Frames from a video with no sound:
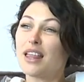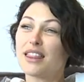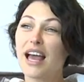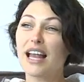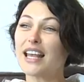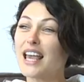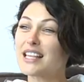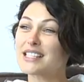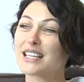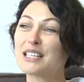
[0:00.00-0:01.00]
that
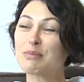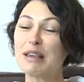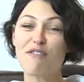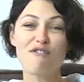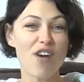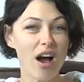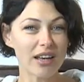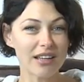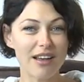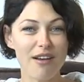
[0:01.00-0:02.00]
it's going to be
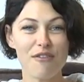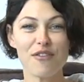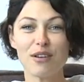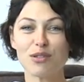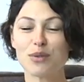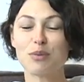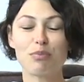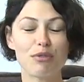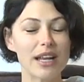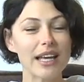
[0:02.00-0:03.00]
fun, filled with
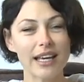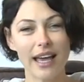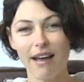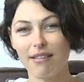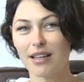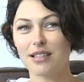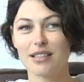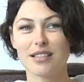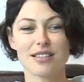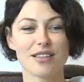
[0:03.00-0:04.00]
brilliant
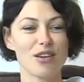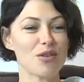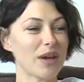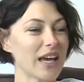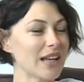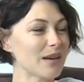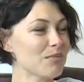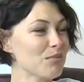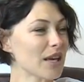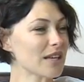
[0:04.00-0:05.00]
characters who are going to
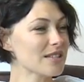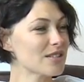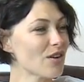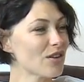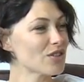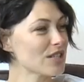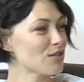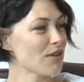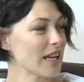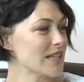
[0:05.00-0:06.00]
bring us not just
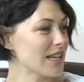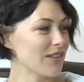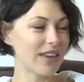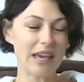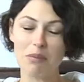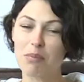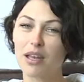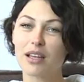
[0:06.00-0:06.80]
great TV,